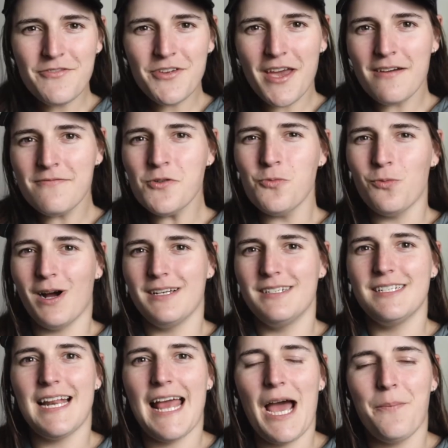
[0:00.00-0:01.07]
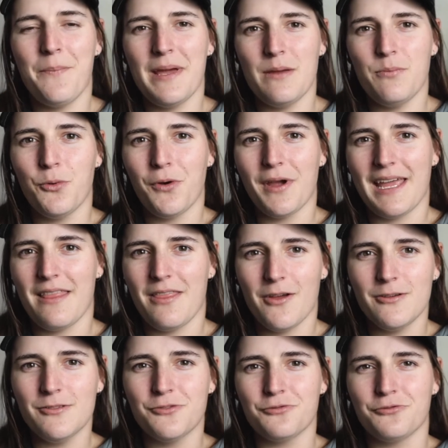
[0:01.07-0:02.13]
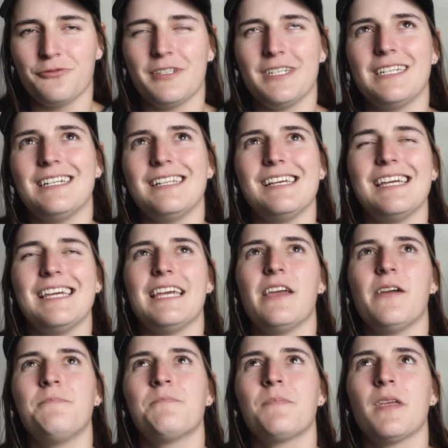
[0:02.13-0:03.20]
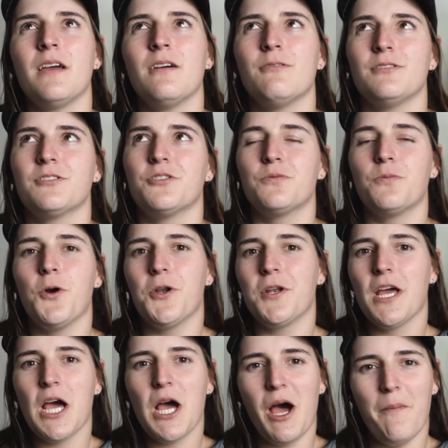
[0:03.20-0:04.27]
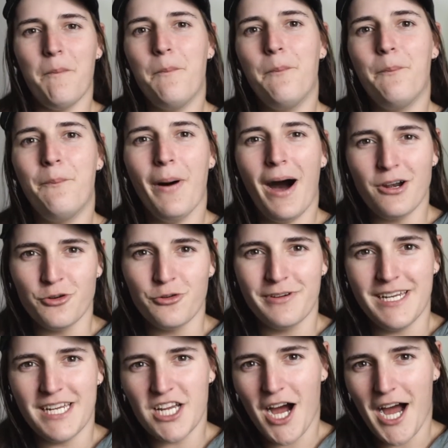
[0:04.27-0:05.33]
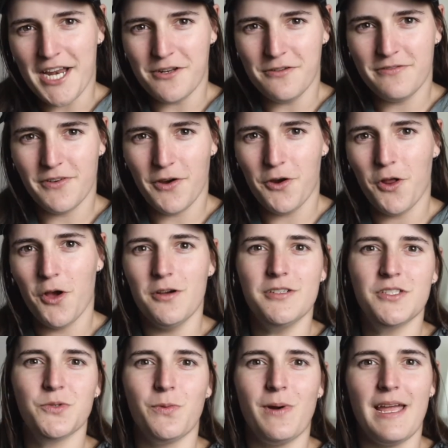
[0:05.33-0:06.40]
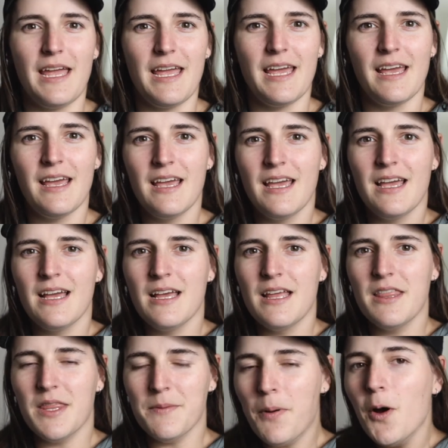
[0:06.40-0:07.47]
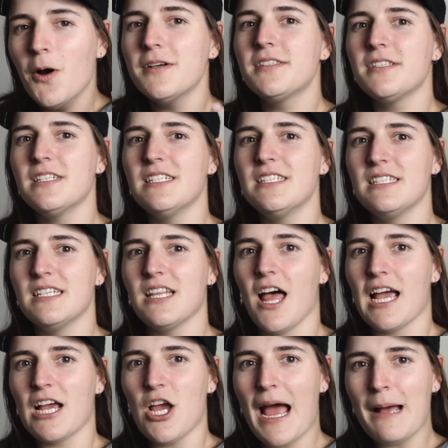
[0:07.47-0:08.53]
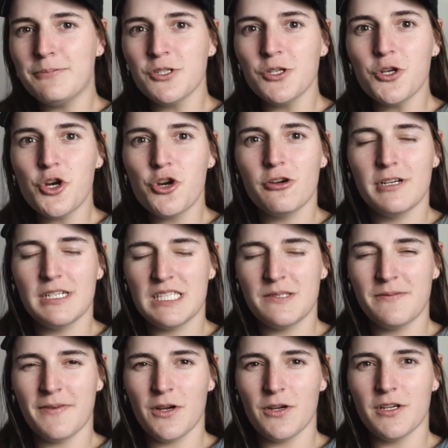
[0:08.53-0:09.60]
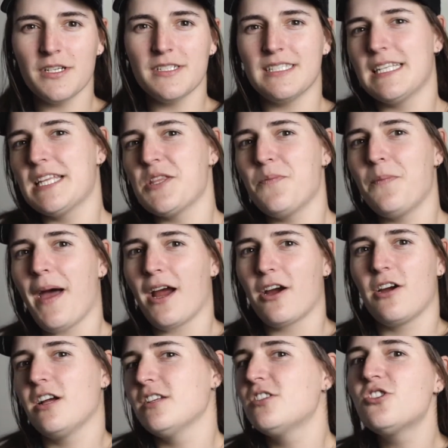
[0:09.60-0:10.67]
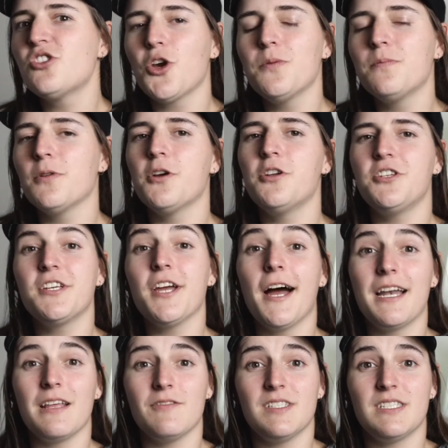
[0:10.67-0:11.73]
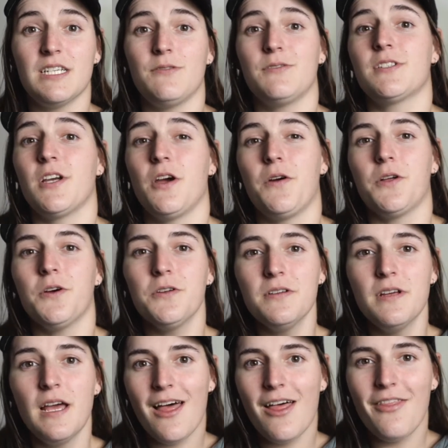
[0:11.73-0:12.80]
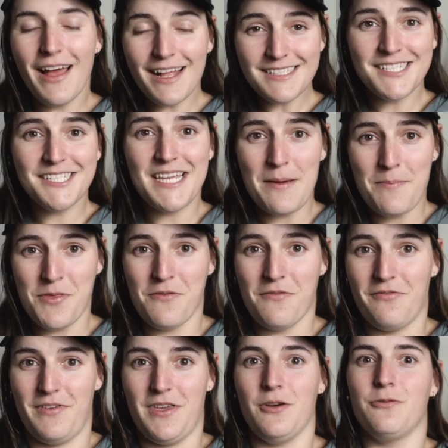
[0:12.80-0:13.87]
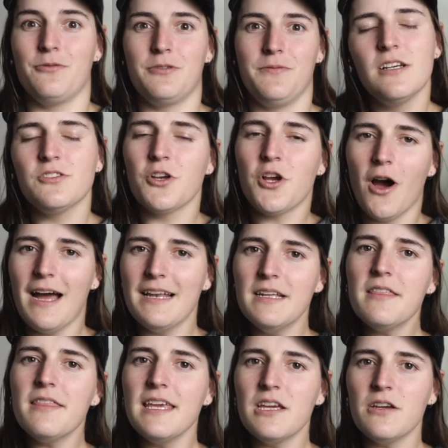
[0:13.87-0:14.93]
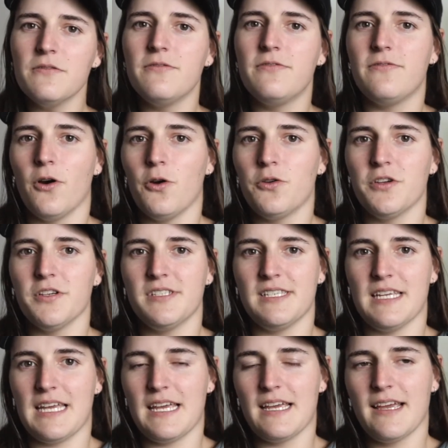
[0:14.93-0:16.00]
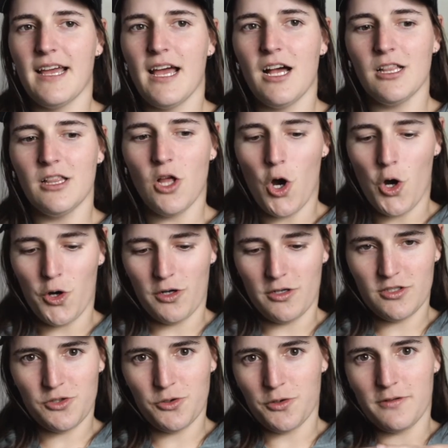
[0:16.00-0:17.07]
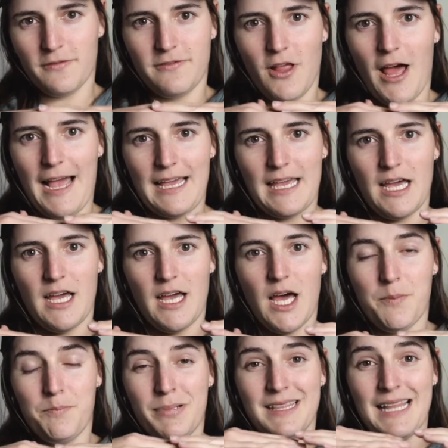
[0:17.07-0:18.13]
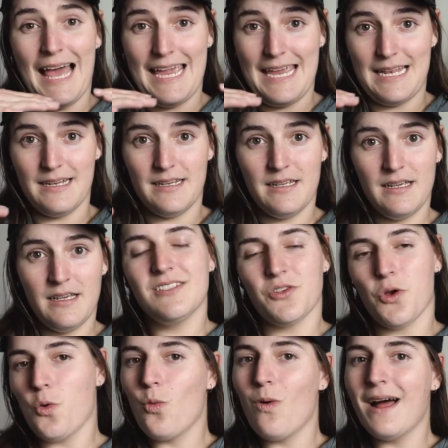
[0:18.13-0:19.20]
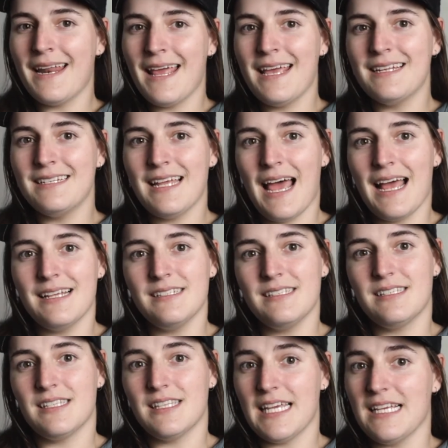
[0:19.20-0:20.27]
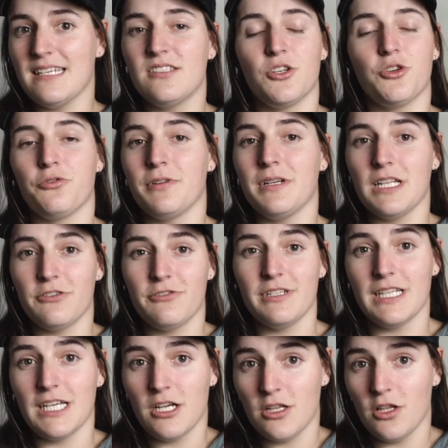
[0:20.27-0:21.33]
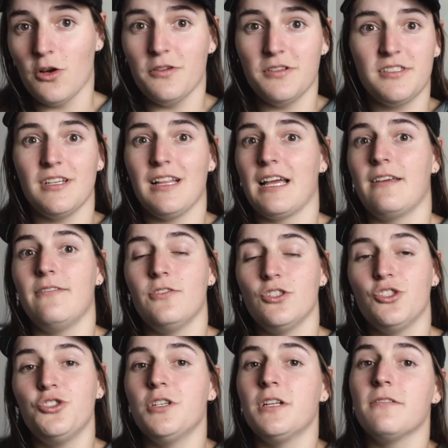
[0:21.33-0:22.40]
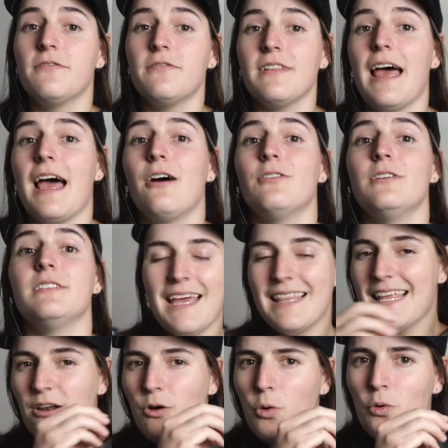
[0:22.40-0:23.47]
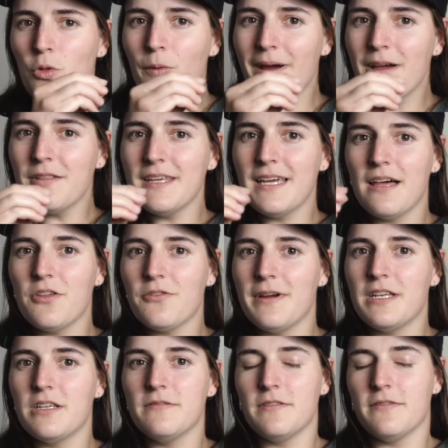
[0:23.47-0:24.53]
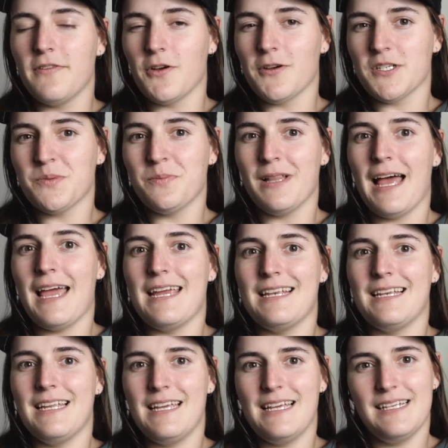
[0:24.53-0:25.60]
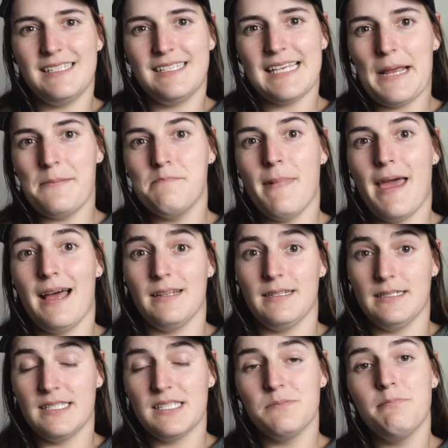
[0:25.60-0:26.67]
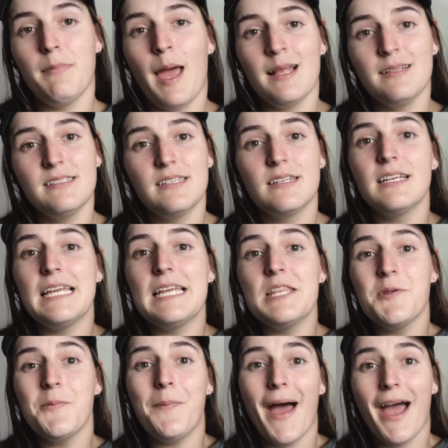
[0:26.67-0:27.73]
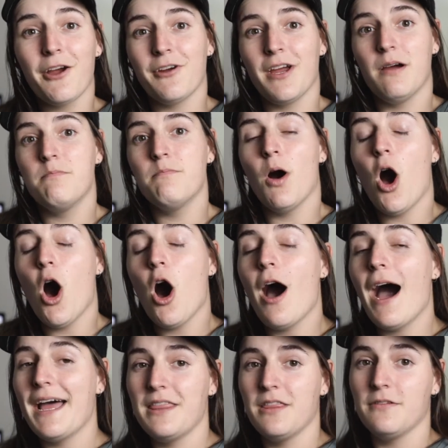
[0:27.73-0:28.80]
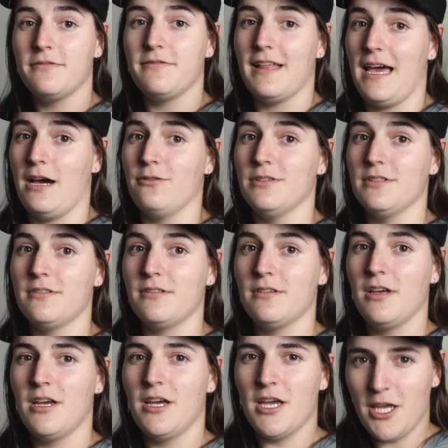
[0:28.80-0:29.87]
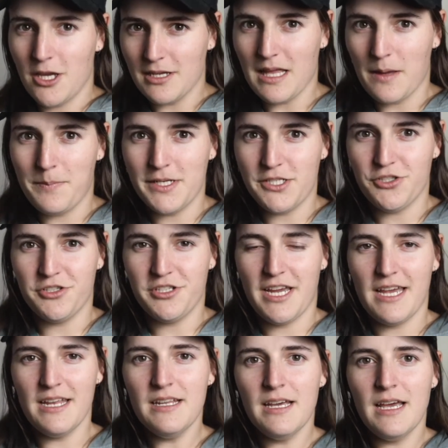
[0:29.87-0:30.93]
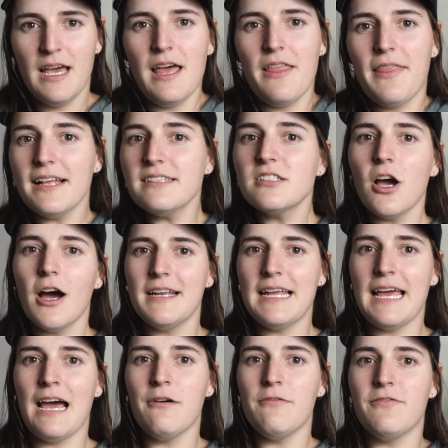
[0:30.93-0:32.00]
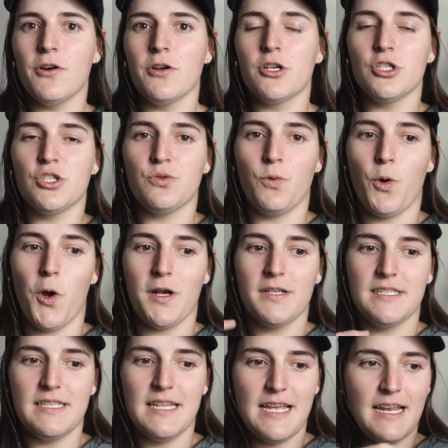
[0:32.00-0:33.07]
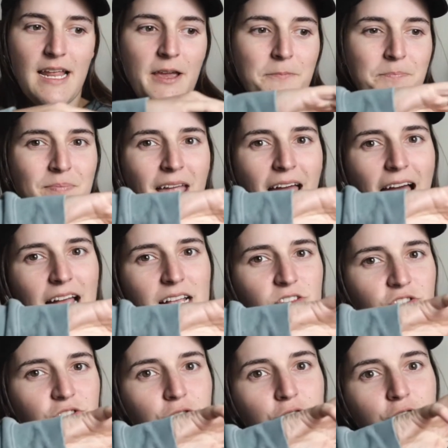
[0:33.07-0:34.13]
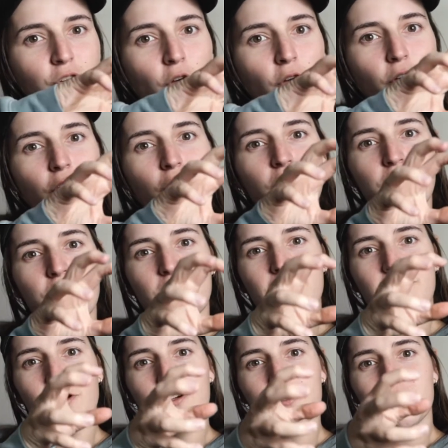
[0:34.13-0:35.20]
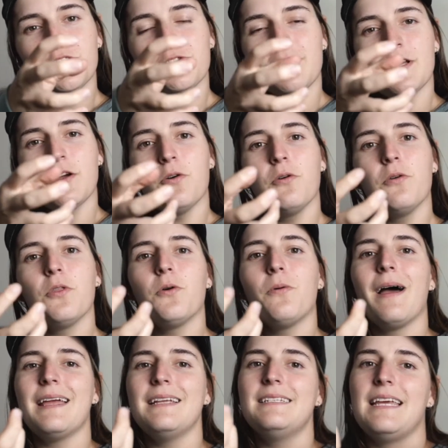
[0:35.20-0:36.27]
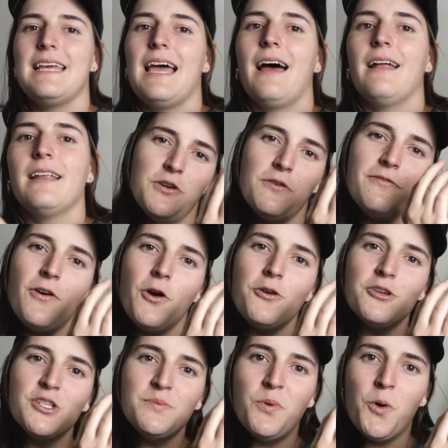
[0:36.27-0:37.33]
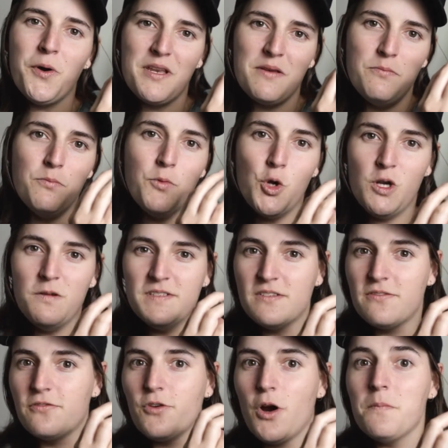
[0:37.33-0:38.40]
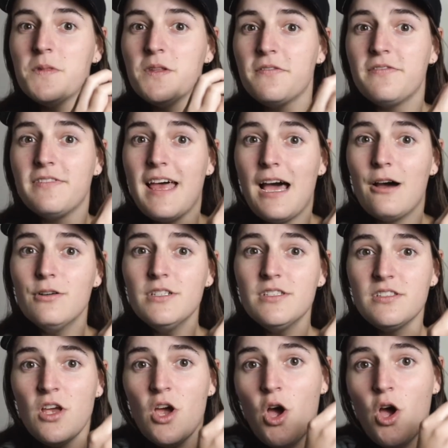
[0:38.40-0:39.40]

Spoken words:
you ever wondered how people get those really, what's a good word, a buttery kind of photos where the person is in like absolute crisp focus and then the background's so blurred you can't even see what's going on? That's depth of field. So kind of think of focusing along sort of like a plane. So one end has things that are really, really close. So like if you're shooting flowers, and then all the way on the other end of the focus plane is say mountains. The mountains that are in the background behind the flowers. You got that picture in your head? That's kind of how focus works. And then as you turn your focus ring all the way down, your focus point moves from the flowers